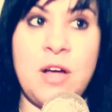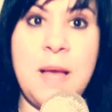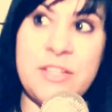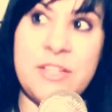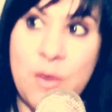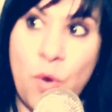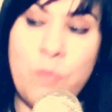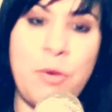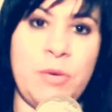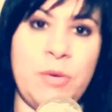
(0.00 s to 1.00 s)
their
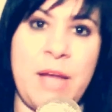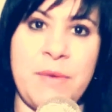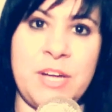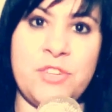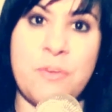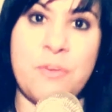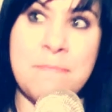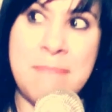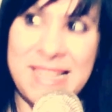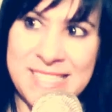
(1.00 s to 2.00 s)
own polarity, to their
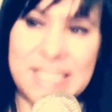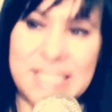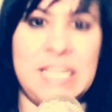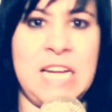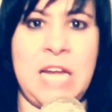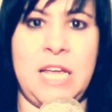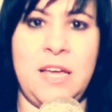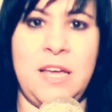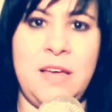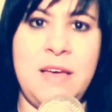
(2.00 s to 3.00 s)
masculinity,